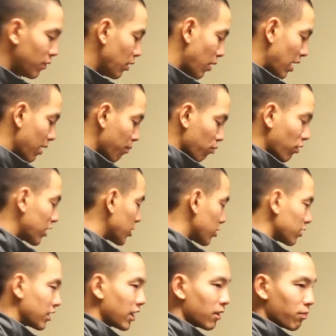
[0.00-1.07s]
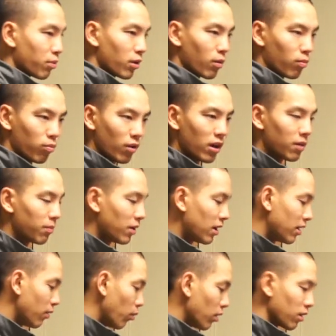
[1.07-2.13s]
any pressure getting put right up
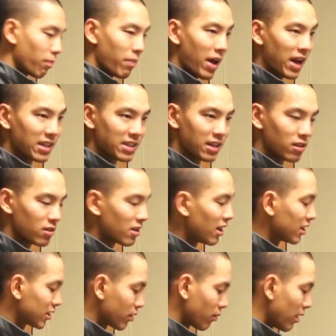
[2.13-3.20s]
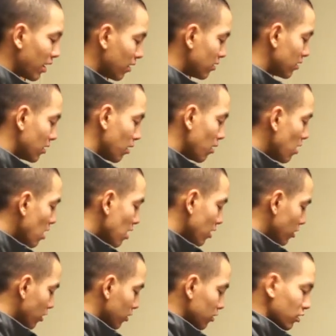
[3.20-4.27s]
on it while the bag's getting tossed around. So
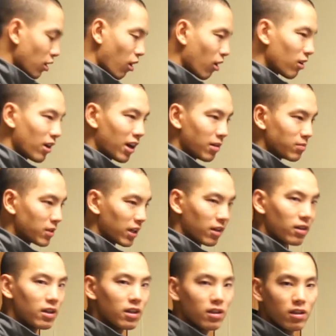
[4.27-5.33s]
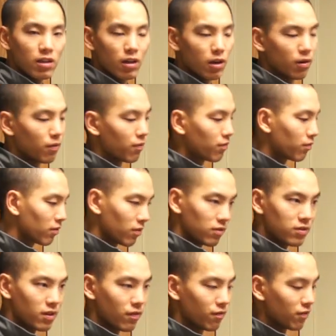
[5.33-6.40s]
just hard items like
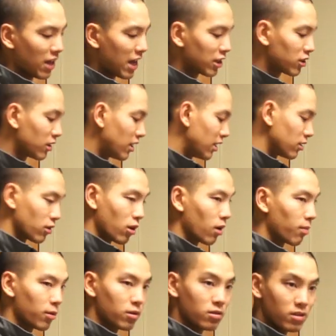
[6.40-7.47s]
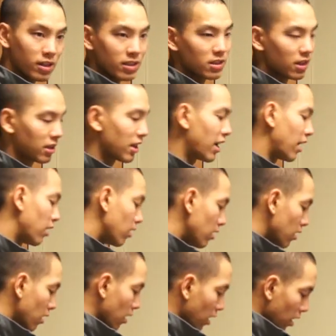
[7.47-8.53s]
flashlights, Gerbers, things like that.
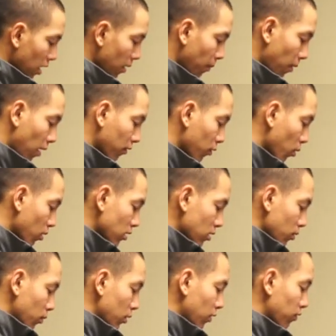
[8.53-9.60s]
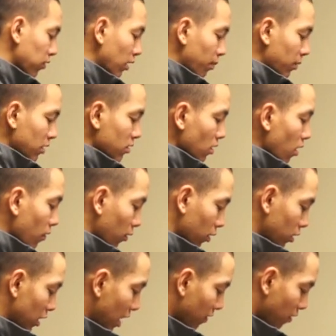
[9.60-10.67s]
Of course, when you flip this over,
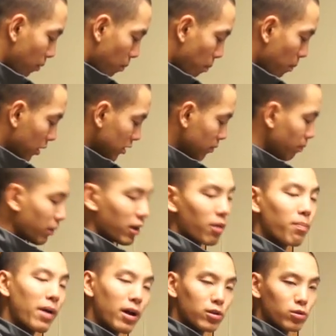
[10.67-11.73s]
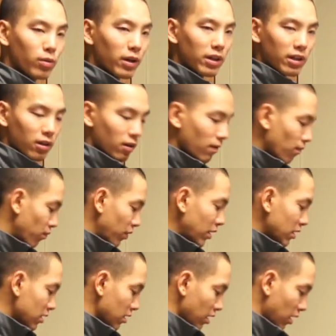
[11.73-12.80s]
you have a much bigger pouch right here, and
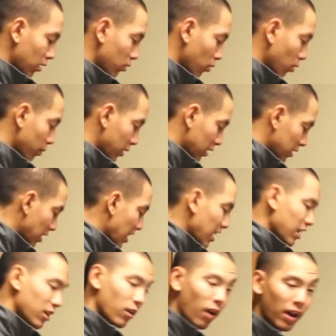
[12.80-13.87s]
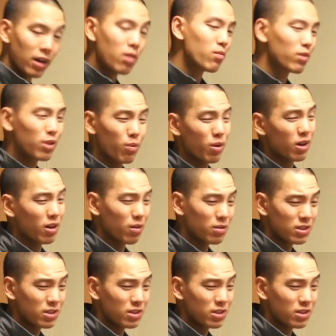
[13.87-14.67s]
this is kind of cool because I don't really want to go